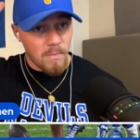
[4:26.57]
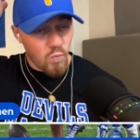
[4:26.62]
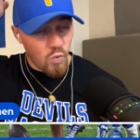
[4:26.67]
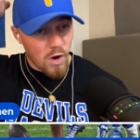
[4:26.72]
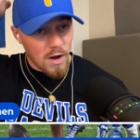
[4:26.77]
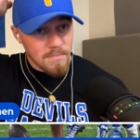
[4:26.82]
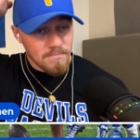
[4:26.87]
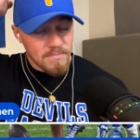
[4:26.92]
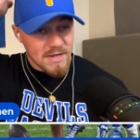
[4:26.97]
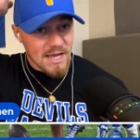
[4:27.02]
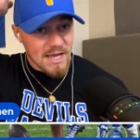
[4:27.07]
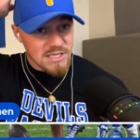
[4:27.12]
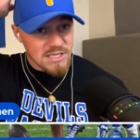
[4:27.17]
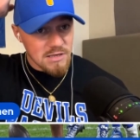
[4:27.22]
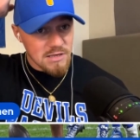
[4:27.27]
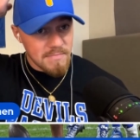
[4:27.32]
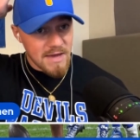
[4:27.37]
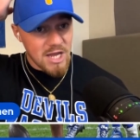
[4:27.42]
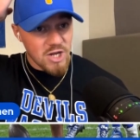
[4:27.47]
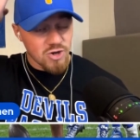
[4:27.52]
One, because of the
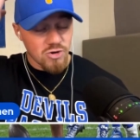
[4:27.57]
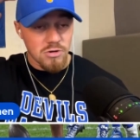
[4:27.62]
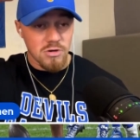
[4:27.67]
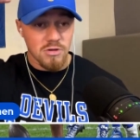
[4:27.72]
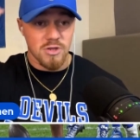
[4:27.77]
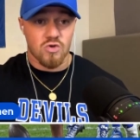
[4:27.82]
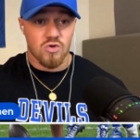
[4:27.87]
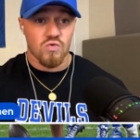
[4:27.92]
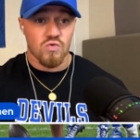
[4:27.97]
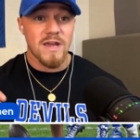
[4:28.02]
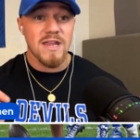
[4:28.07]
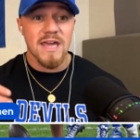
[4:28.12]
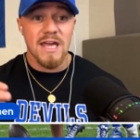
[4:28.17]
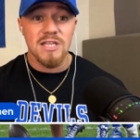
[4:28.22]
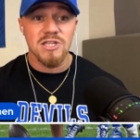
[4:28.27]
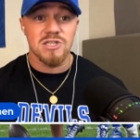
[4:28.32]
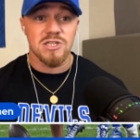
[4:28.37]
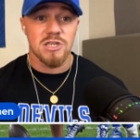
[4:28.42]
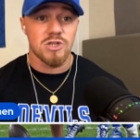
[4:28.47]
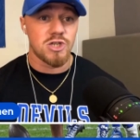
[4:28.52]
major, the great
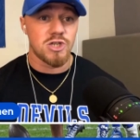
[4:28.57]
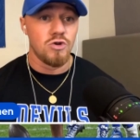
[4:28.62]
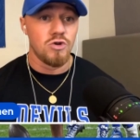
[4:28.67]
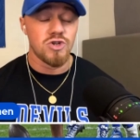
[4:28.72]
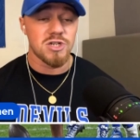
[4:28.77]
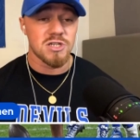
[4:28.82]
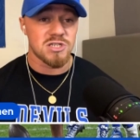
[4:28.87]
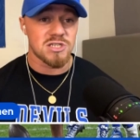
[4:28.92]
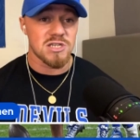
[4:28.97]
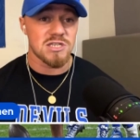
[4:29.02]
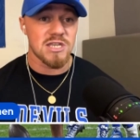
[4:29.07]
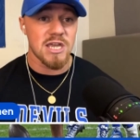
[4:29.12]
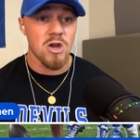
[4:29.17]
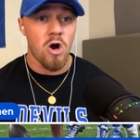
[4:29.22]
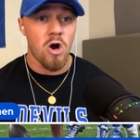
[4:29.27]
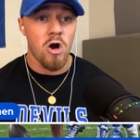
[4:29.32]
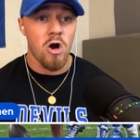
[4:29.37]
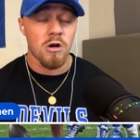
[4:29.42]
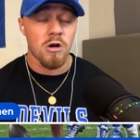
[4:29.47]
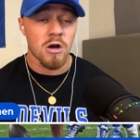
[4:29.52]
institutions that they
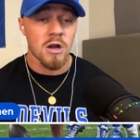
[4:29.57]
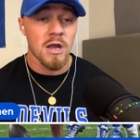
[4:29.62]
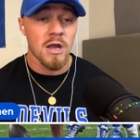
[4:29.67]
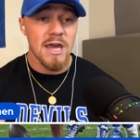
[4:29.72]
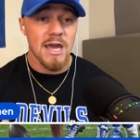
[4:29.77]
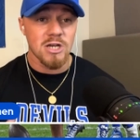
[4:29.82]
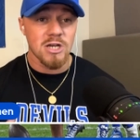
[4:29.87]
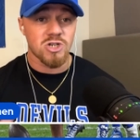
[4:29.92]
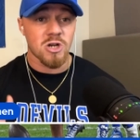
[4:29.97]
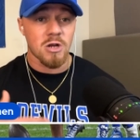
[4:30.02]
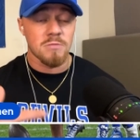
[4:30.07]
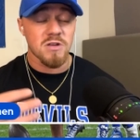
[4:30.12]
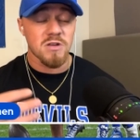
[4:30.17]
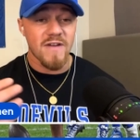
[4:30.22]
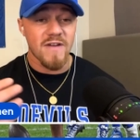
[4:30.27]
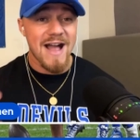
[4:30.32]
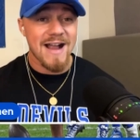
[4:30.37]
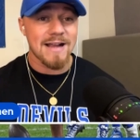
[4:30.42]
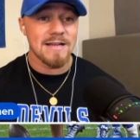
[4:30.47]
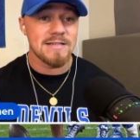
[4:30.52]
are in terms of
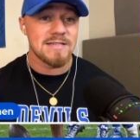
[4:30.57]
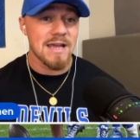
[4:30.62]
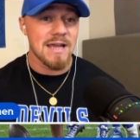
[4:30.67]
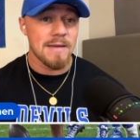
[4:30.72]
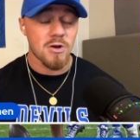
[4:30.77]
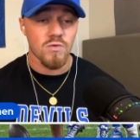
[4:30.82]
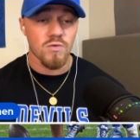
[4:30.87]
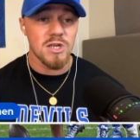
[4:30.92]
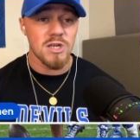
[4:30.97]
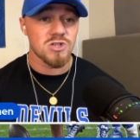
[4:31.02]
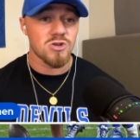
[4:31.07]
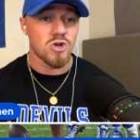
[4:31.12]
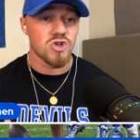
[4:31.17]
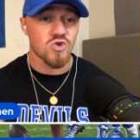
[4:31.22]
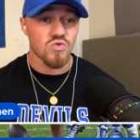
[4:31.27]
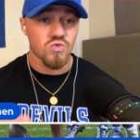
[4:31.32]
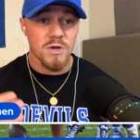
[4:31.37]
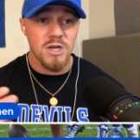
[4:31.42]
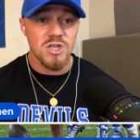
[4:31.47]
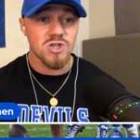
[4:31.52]
academic research,
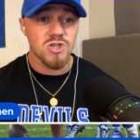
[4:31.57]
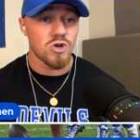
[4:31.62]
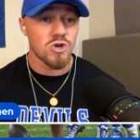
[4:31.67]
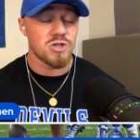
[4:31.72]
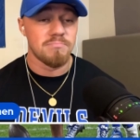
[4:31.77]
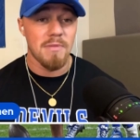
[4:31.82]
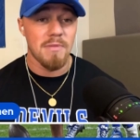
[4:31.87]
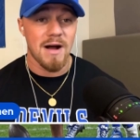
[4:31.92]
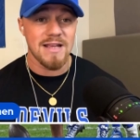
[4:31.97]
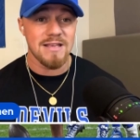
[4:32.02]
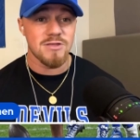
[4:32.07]
research money.